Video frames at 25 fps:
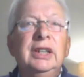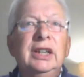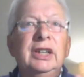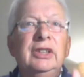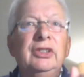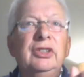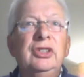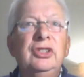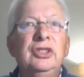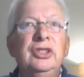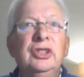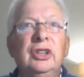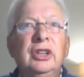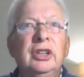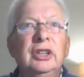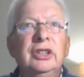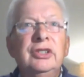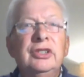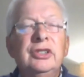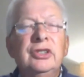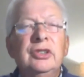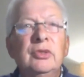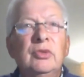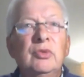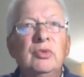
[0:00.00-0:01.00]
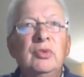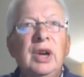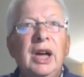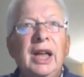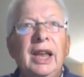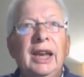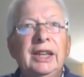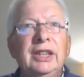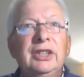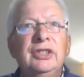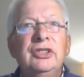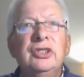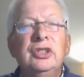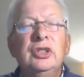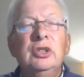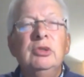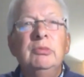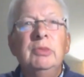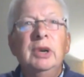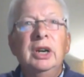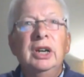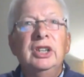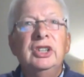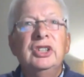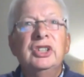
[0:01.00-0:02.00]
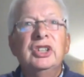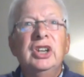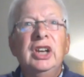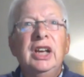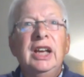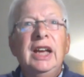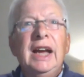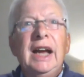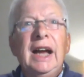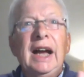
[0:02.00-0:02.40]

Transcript: and the dollar does not rally too much,